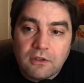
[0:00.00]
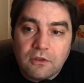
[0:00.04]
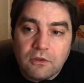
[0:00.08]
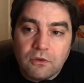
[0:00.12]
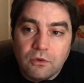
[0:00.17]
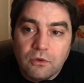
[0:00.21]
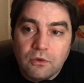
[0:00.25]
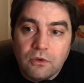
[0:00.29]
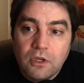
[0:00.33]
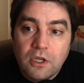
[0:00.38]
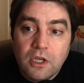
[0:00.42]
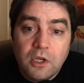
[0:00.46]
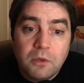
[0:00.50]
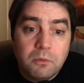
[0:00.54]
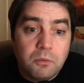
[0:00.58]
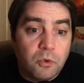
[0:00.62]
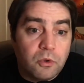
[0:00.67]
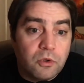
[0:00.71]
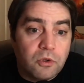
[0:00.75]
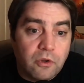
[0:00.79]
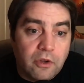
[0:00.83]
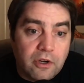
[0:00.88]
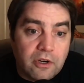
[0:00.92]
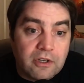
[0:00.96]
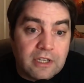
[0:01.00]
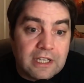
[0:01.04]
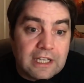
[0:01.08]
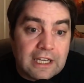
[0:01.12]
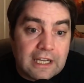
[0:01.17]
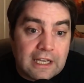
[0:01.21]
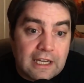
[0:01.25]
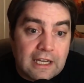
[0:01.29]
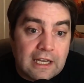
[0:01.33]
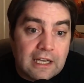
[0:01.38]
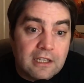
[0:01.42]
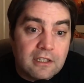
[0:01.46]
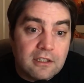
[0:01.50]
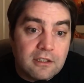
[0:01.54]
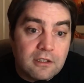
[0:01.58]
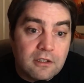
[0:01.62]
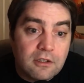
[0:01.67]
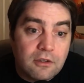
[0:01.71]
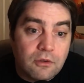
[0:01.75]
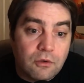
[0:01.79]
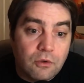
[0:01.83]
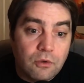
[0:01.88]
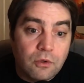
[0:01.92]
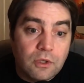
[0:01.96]
through both learning and
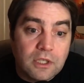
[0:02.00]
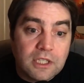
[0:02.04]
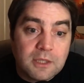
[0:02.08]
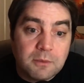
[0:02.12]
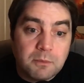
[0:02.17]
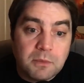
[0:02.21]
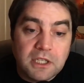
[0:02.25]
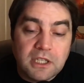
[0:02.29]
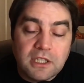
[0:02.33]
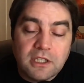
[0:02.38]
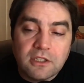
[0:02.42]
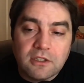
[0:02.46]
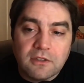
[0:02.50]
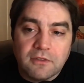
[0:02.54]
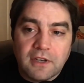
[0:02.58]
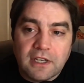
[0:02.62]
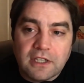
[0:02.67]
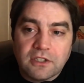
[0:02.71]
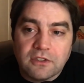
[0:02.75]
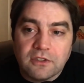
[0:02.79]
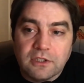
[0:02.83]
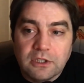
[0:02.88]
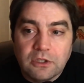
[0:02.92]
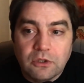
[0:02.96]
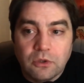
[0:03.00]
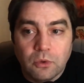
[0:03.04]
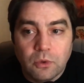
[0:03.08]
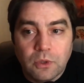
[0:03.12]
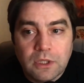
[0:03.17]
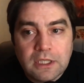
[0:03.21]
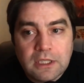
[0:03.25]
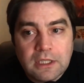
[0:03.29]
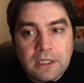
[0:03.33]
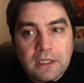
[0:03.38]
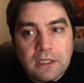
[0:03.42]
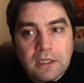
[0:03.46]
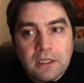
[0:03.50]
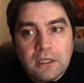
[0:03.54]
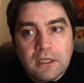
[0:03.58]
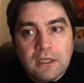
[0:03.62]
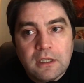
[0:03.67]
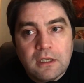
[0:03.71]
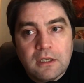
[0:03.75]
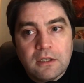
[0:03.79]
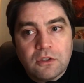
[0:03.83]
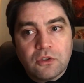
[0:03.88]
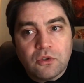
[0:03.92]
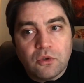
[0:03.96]
through experience of actually doing
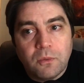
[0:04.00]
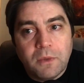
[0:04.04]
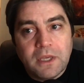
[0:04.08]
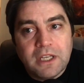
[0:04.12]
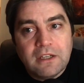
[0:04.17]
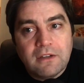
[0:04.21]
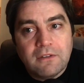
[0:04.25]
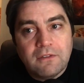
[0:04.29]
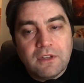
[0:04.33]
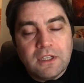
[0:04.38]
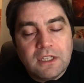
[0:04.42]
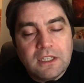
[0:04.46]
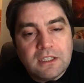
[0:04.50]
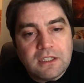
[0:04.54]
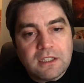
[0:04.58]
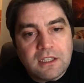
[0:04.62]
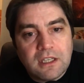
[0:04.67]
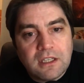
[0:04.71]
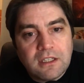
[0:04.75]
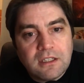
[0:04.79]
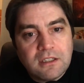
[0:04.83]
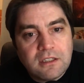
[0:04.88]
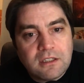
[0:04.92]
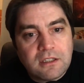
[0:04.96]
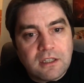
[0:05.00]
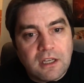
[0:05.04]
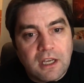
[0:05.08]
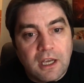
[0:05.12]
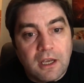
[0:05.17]
so many of these things.